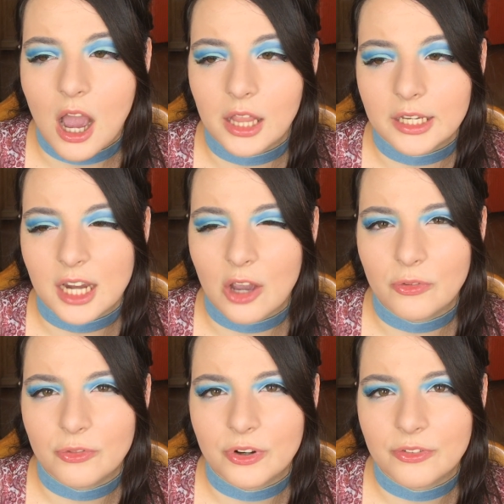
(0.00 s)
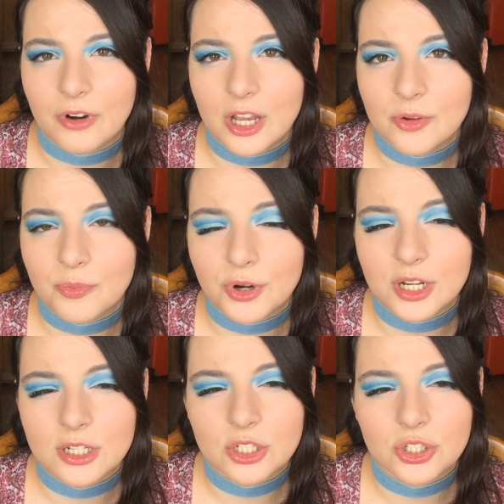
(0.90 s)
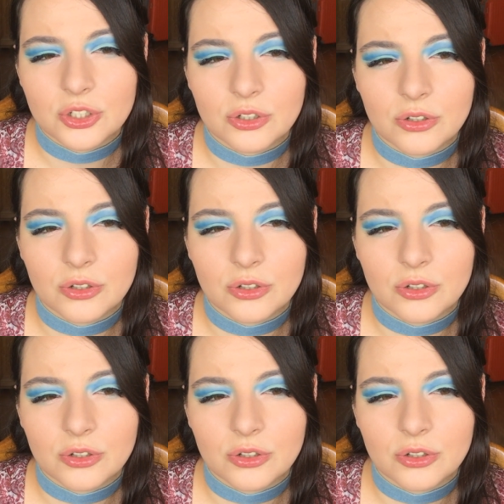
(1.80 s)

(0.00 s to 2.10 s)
I like how vibrant